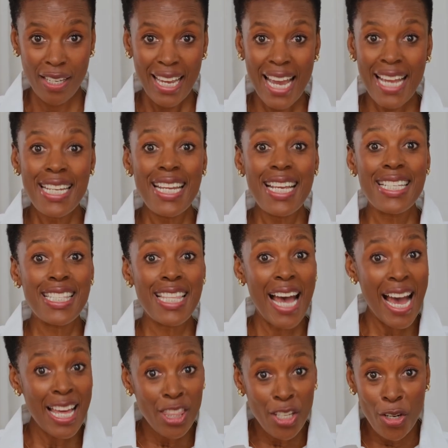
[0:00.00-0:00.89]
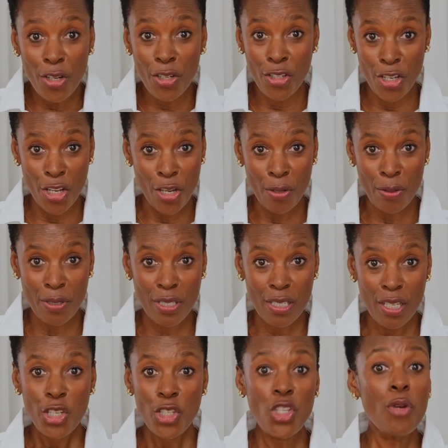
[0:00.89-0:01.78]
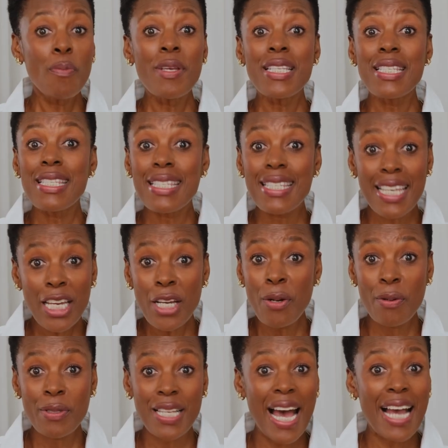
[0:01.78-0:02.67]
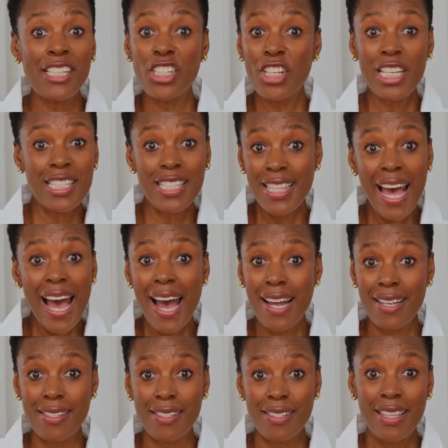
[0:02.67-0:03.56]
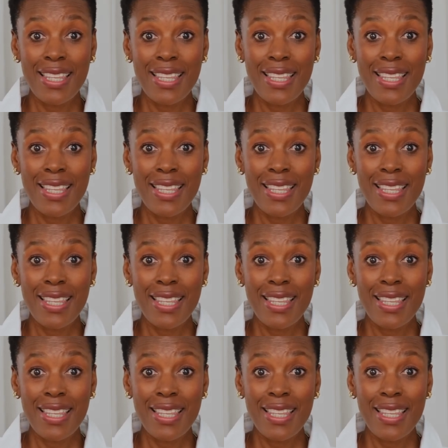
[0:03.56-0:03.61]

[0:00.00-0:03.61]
And here's the other good news. Human skills are just that.